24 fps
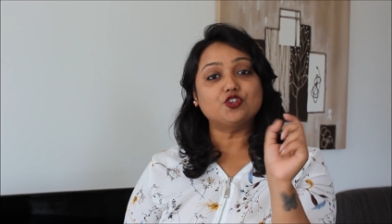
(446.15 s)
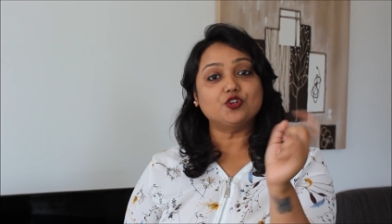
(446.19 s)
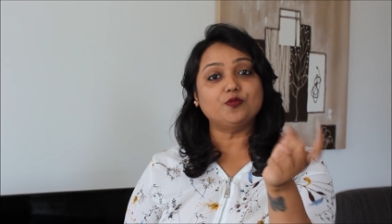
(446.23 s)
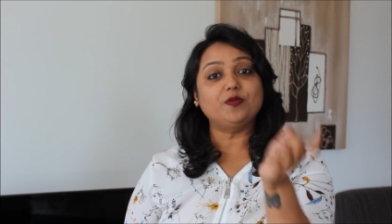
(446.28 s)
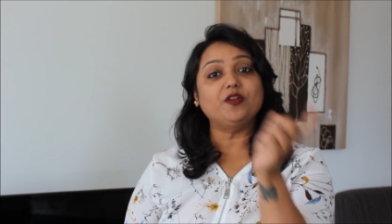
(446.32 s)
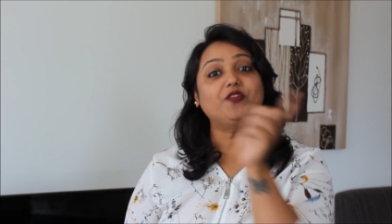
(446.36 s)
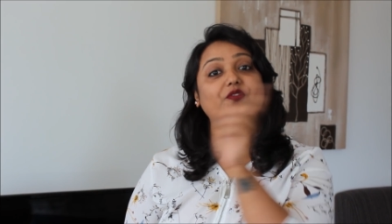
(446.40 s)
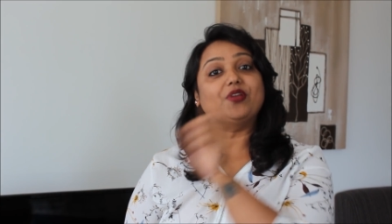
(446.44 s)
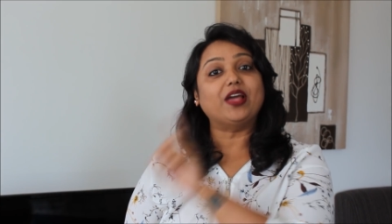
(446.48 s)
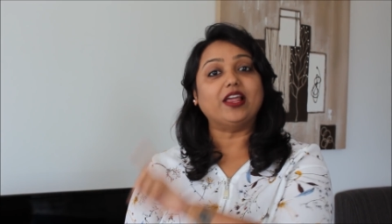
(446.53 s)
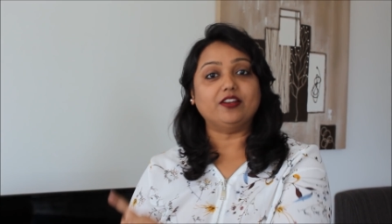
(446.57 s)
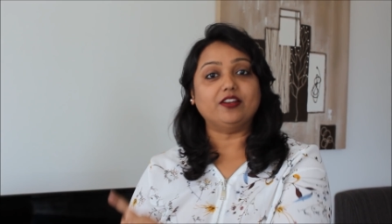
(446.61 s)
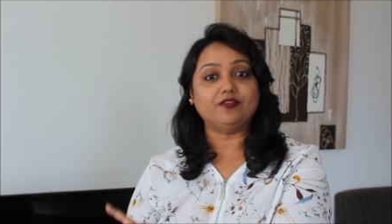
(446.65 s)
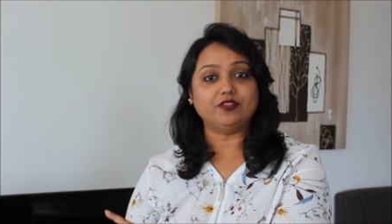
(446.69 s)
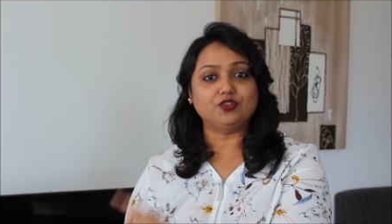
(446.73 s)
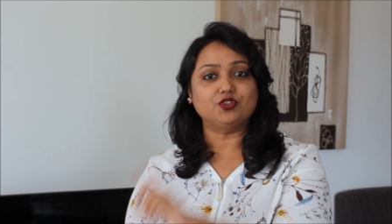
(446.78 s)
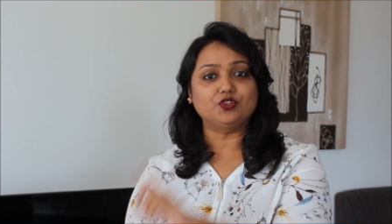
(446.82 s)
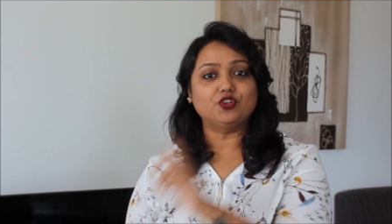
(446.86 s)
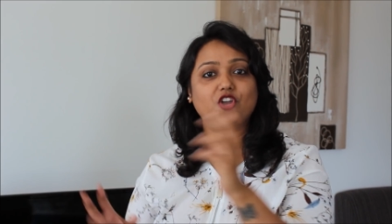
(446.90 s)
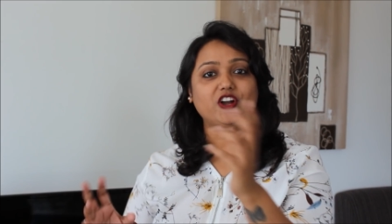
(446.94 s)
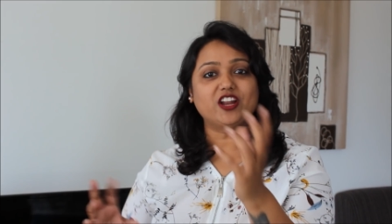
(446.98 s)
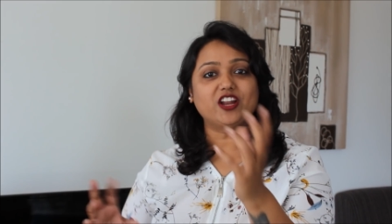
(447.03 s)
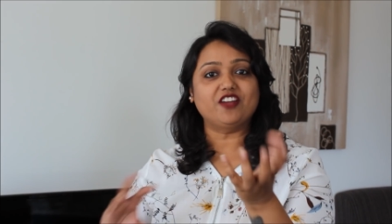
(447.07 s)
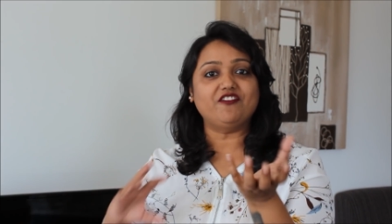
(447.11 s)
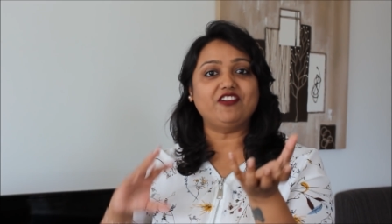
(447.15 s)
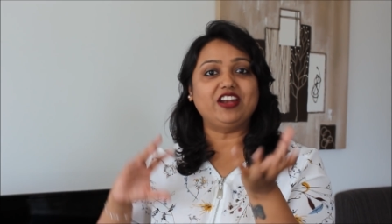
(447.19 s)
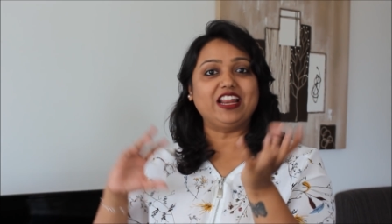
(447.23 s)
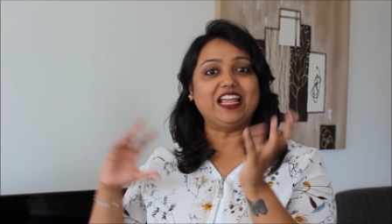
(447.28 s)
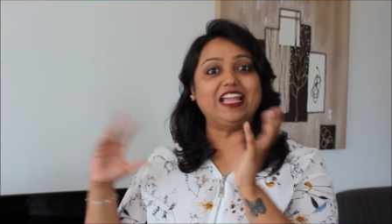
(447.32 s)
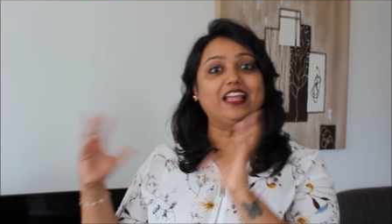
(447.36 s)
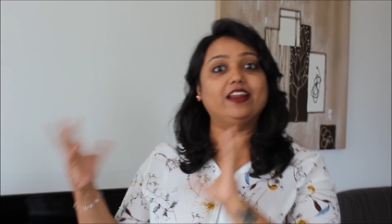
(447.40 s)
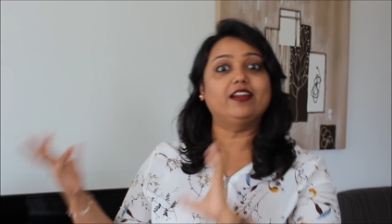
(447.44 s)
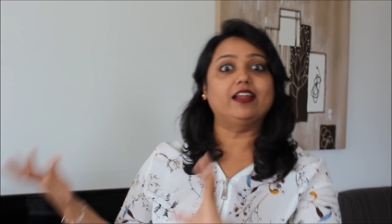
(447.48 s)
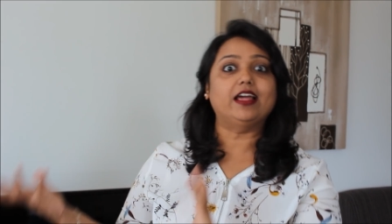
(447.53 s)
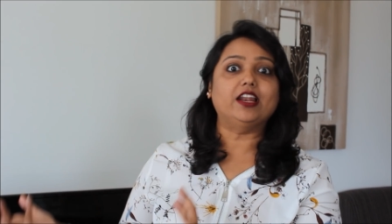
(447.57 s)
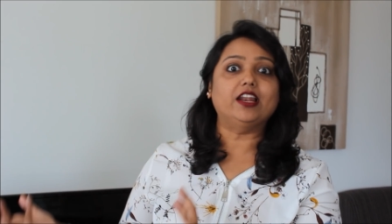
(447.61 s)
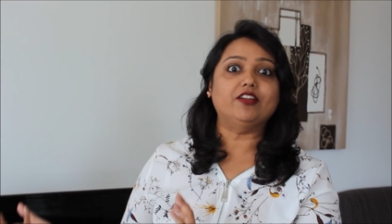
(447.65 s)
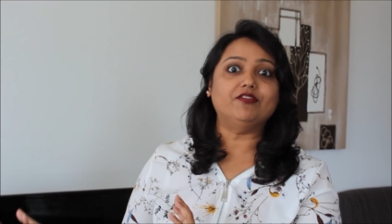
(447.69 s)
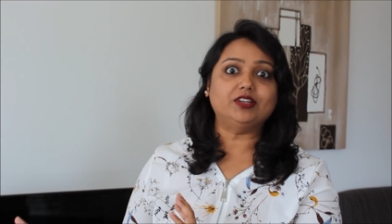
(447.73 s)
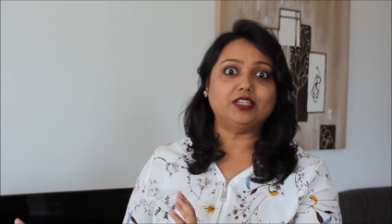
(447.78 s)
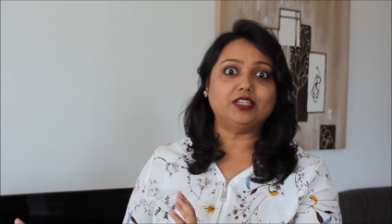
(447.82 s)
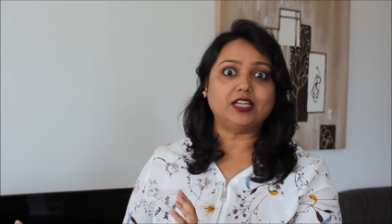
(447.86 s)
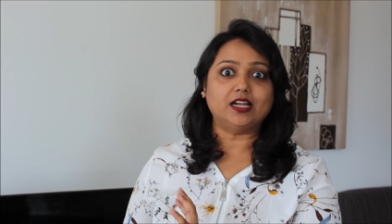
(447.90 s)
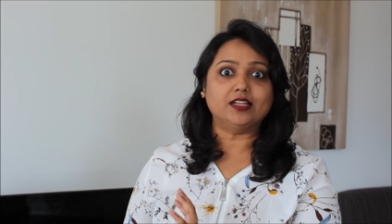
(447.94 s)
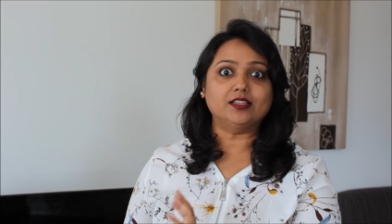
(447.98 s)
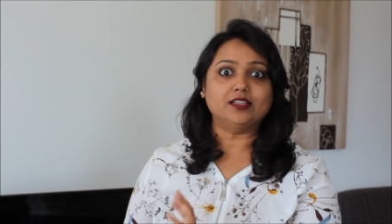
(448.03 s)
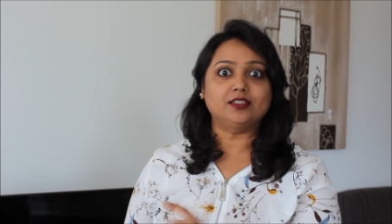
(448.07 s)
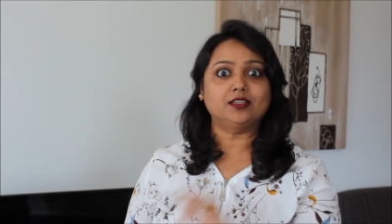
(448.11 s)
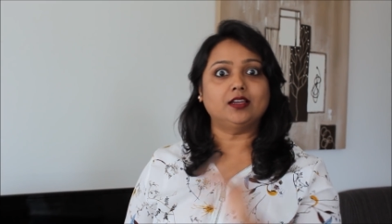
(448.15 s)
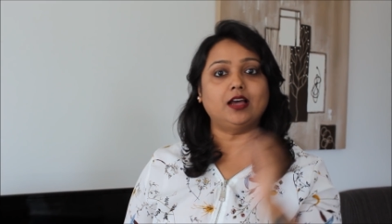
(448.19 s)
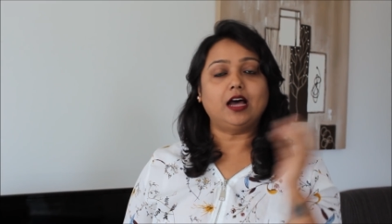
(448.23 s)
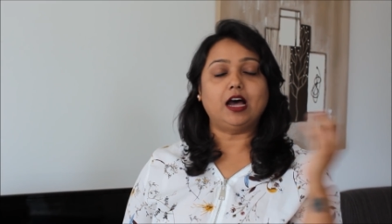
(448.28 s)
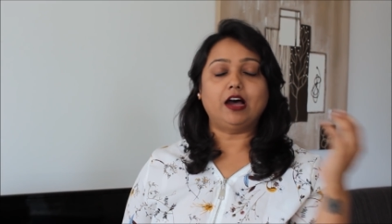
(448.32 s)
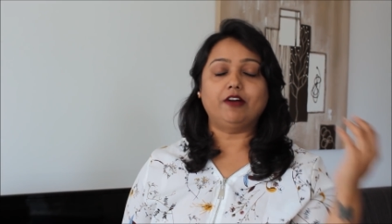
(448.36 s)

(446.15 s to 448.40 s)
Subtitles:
It should be relevant. Do not give an irrelevant answer